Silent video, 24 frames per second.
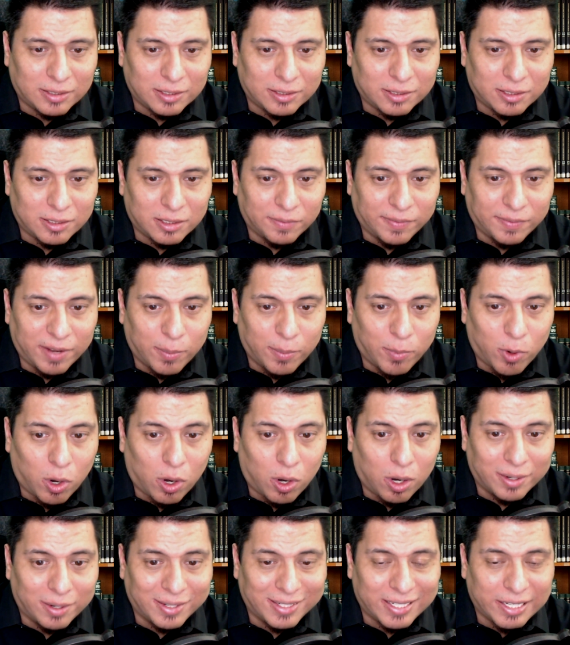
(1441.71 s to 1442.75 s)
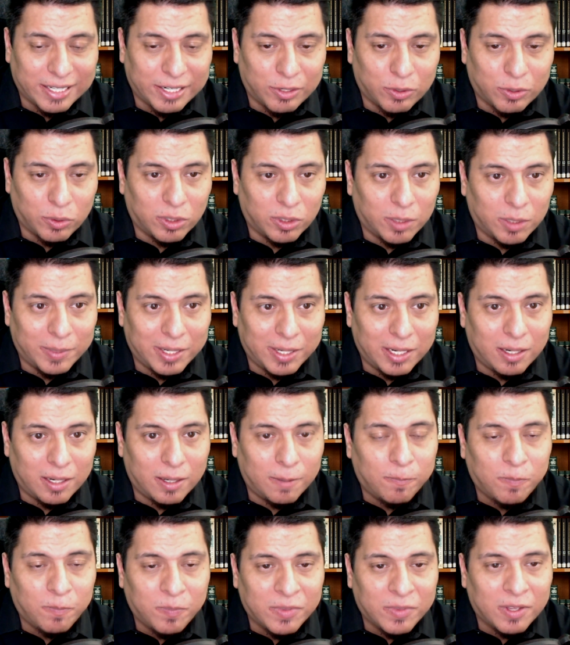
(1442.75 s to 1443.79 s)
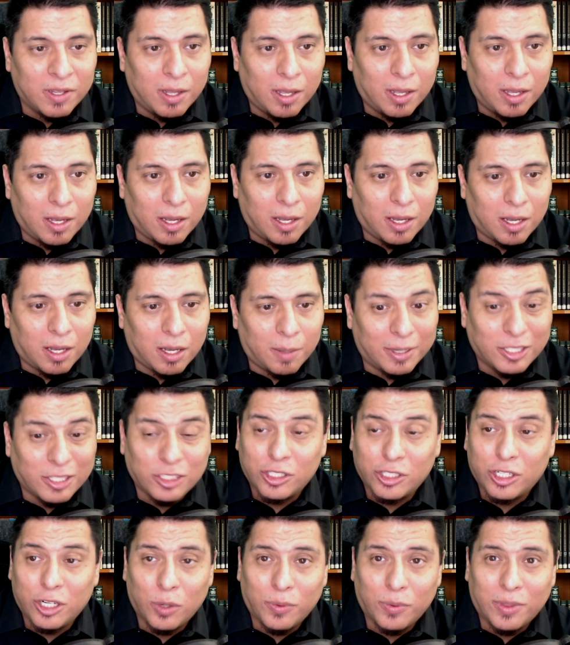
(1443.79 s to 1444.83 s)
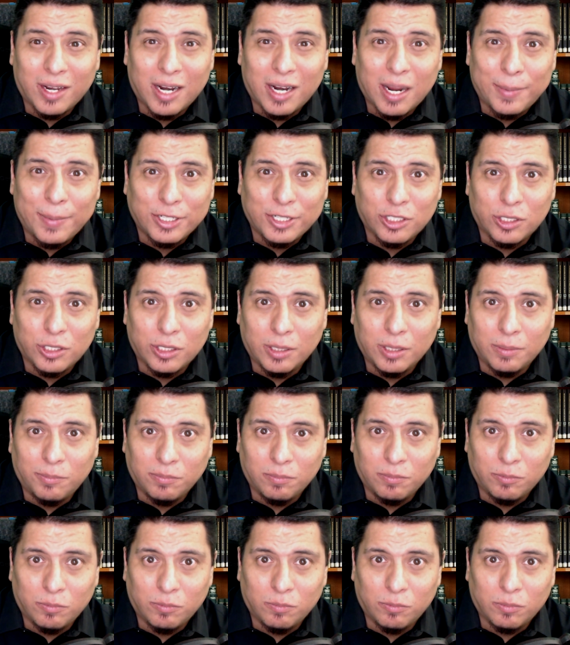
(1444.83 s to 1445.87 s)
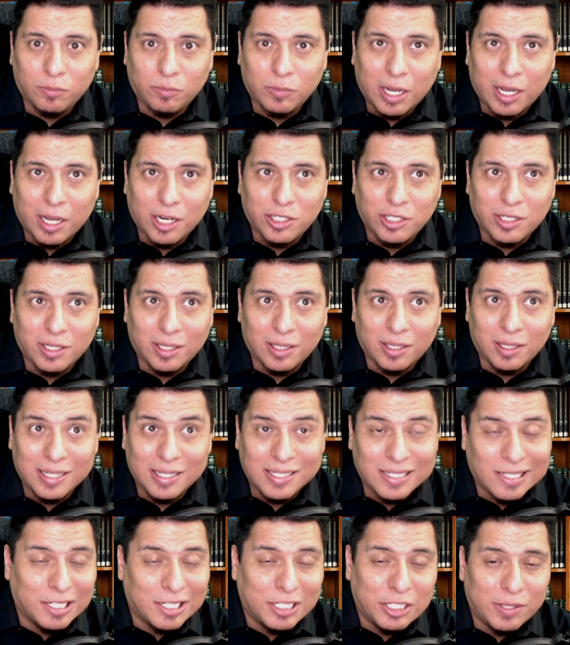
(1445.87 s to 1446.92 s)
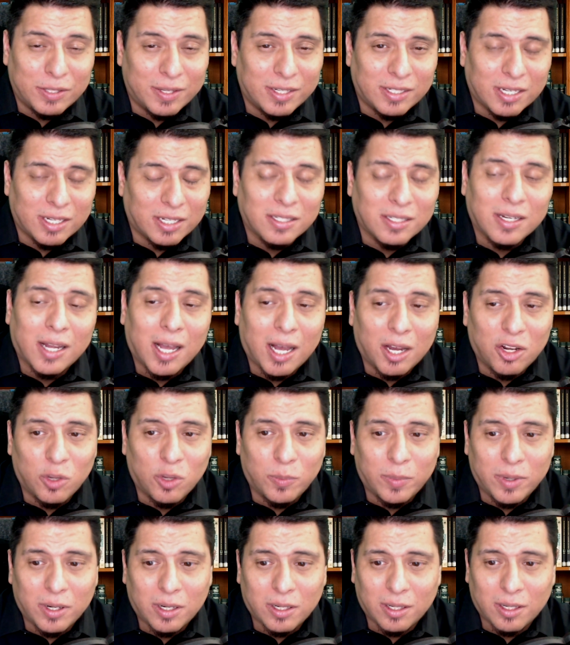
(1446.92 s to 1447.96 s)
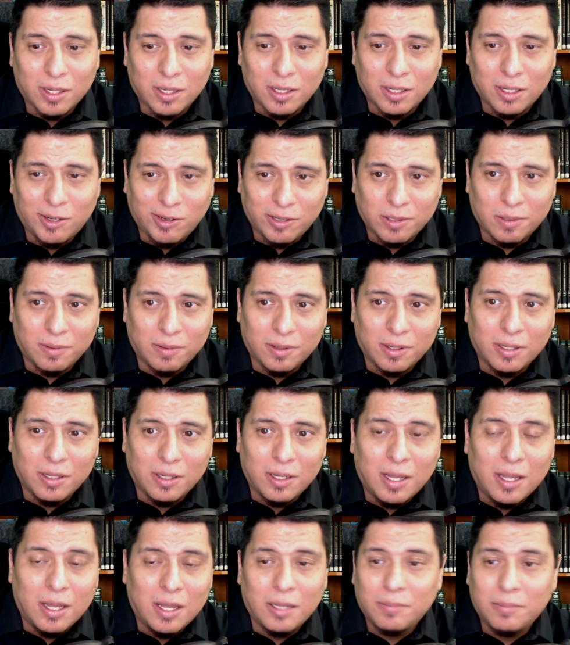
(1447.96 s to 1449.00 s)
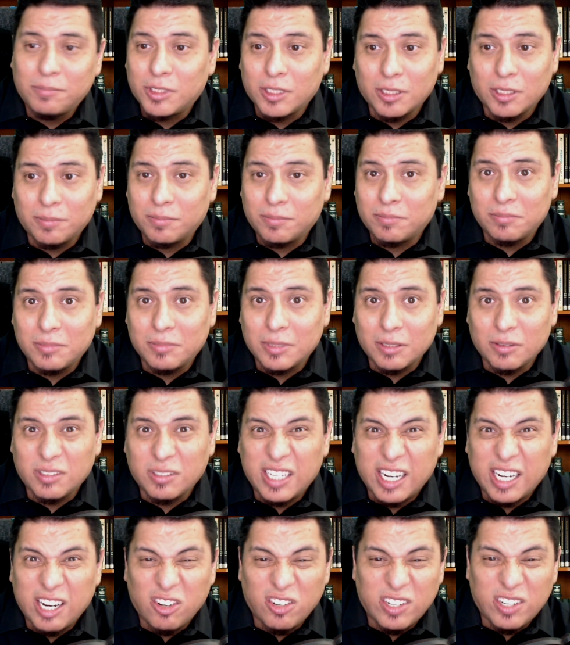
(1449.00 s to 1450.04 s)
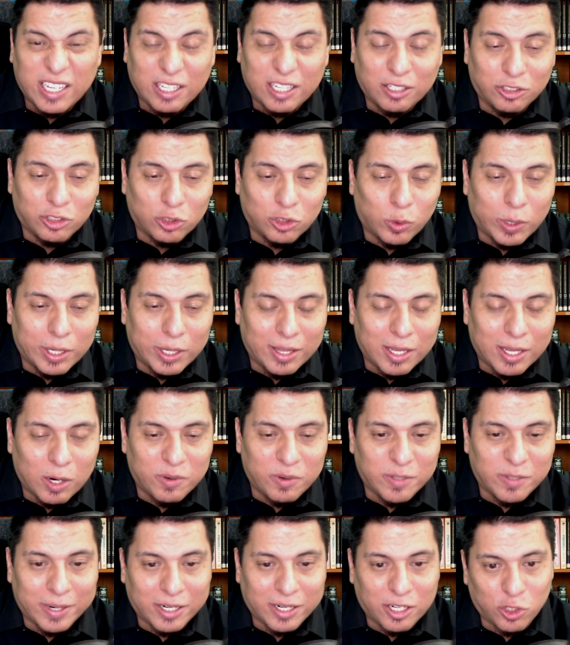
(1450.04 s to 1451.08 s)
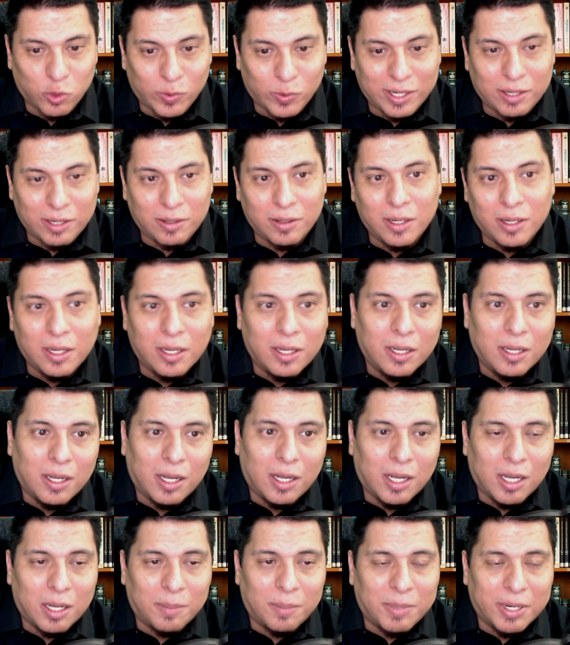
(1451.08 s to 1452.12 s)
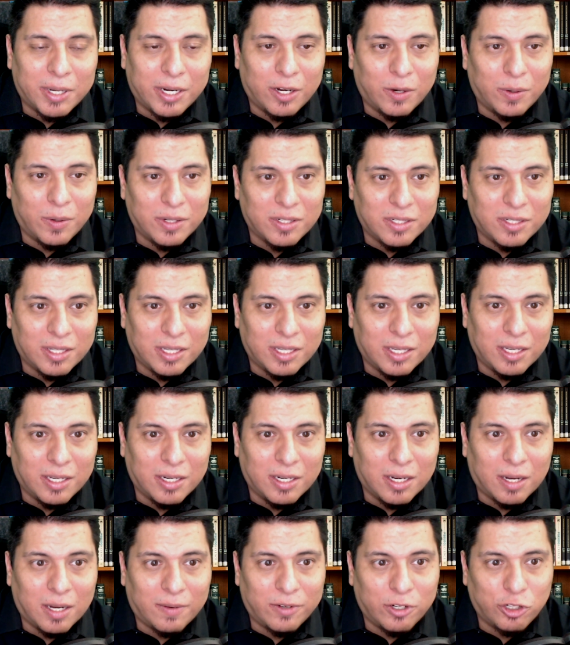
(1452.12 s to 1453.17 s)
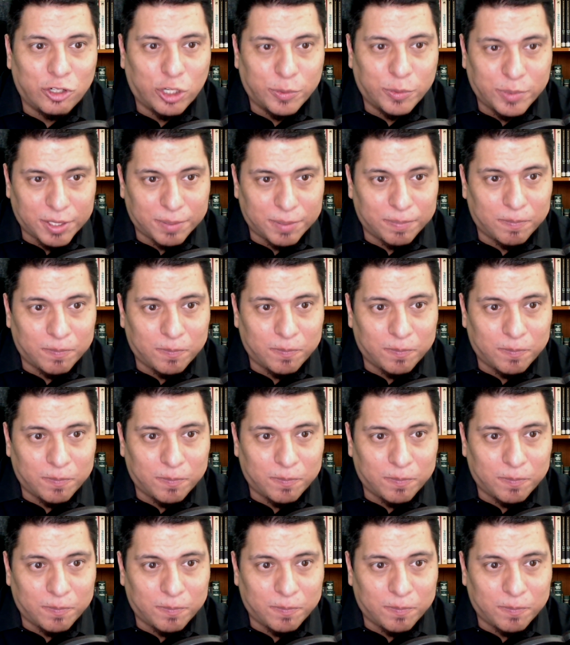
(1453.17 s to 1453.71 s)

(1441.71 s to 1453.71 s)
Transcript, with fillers: It's available on Kindle Unlimited. Um, I should note that I'm actually actually listened to this as an audiobook, uh, so there's an entertaining story in that respect as well. Um, but here is the novel description.